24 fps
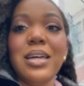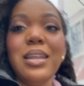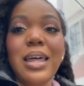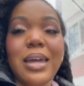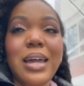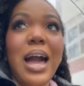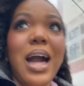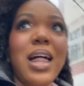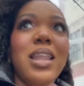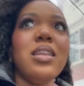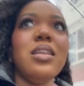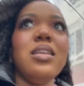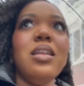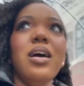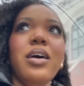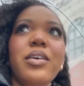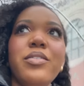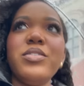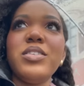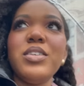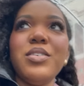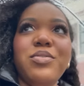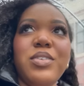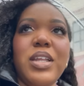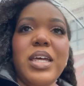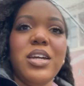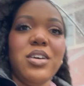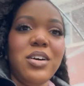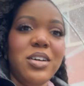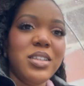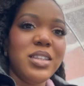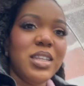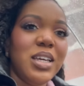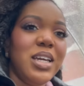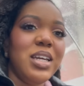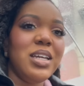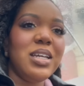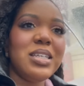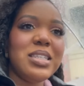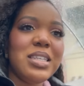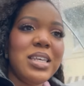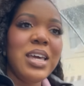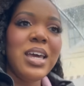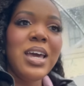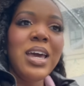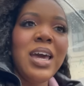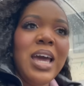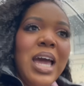Like I love to flake on things.
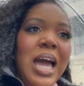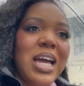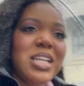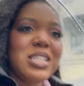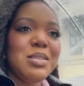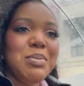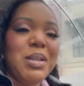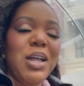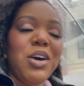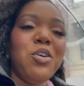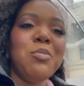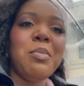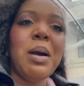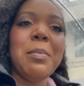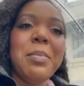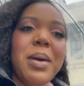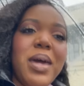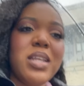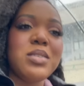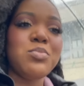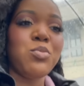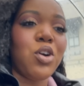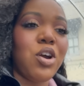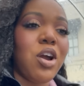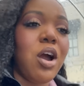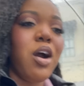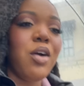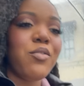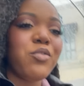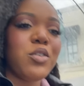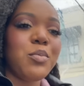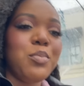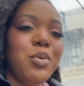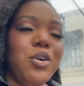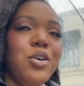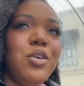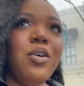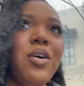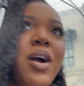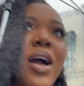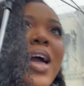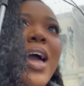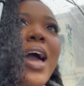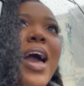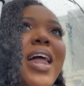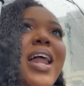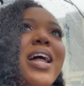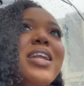I just be like, oh, my bed is more comfortable,
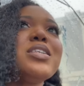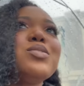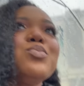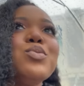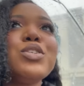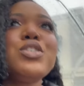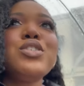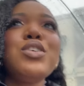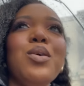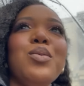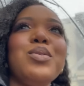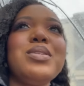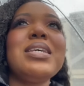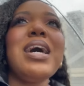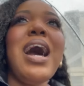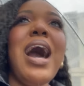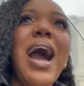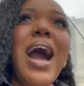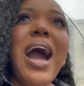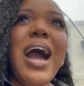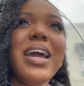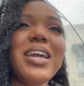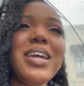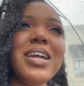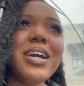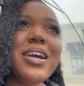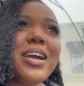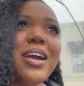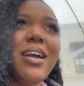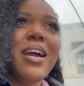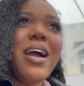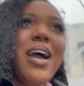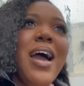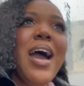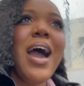and I just was so tired.